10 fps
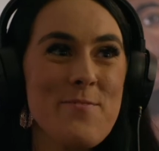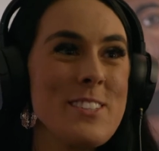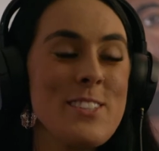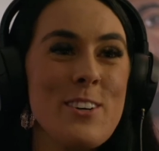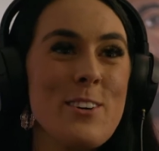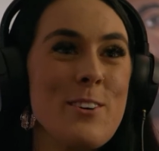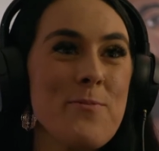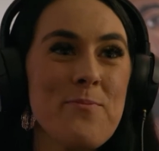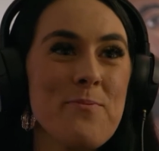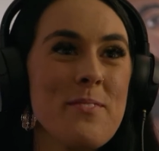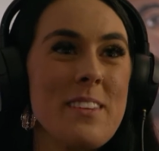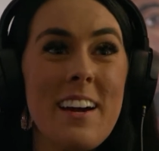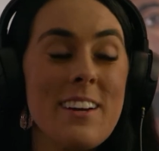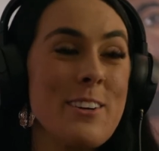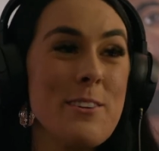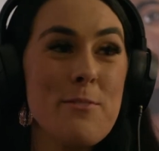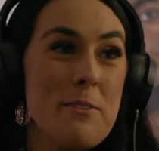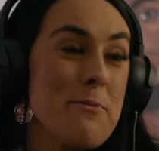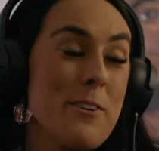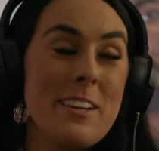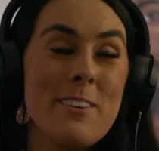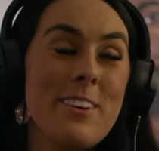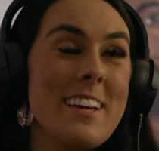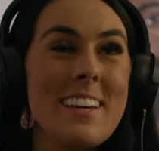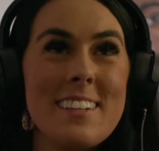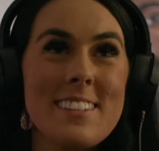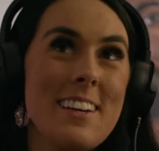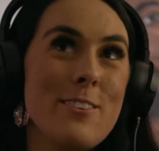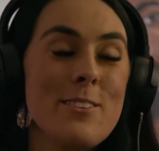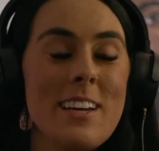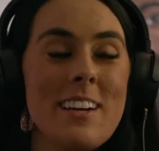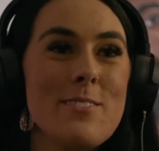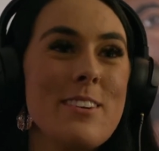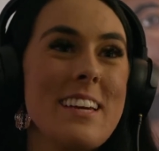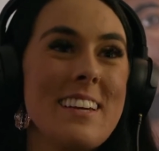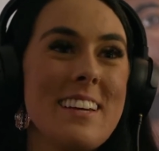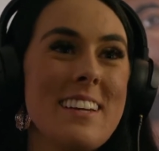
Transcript: so I couldn't pinpoint it, but I guess that would kind of be.